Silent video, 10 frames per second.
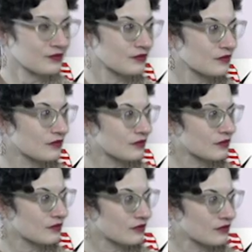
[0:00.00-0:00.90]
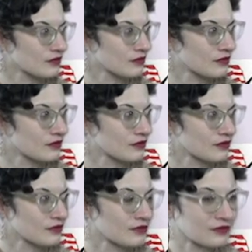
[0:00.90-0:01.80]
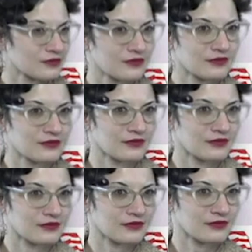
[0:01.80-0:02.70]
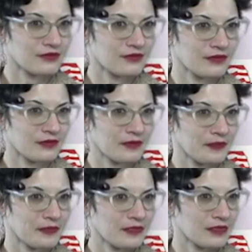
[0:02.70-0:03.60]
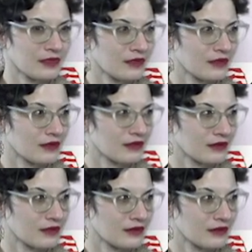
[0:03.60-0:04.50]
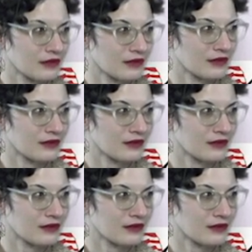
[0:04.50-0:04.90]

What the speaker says: (not speaking)